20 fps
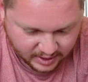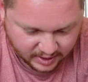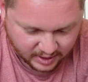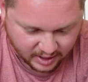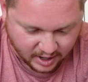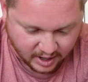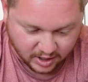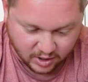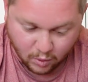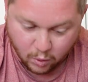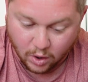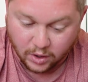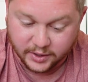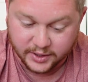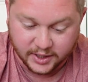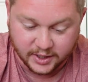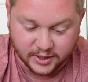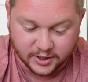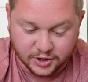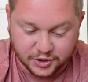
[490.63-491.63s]

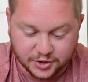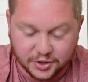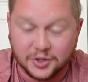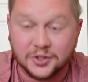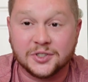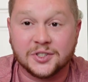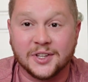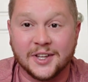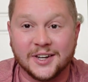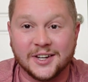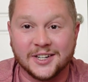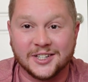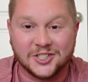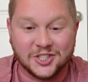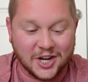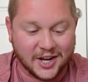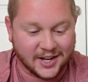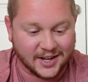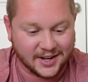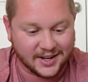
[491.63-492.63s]
quality control, so they did
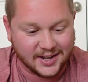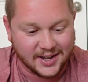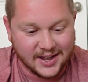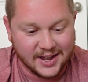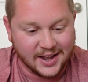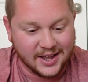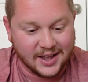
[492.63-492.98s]
check it.